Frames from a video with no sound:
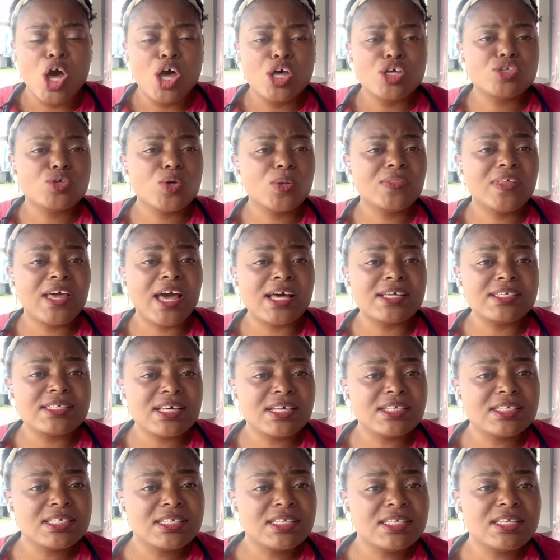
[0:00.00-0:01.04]
So there are
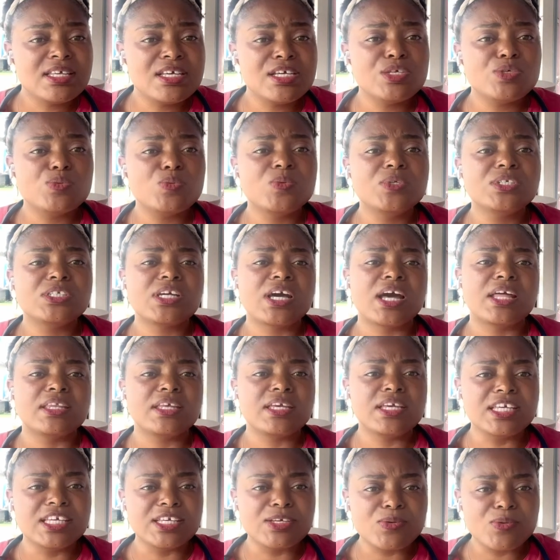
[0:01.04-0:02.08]
certain things which can
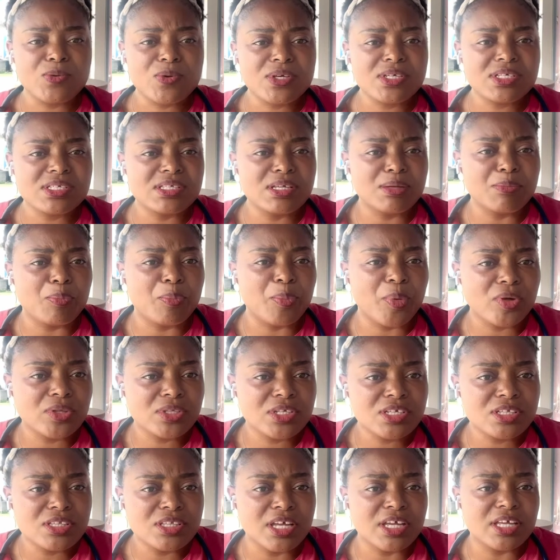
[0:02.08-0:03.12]
increase the
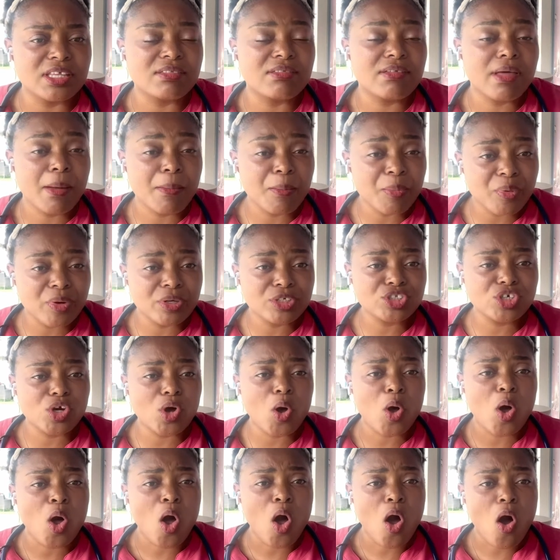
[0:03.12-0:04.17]
body, the temperature,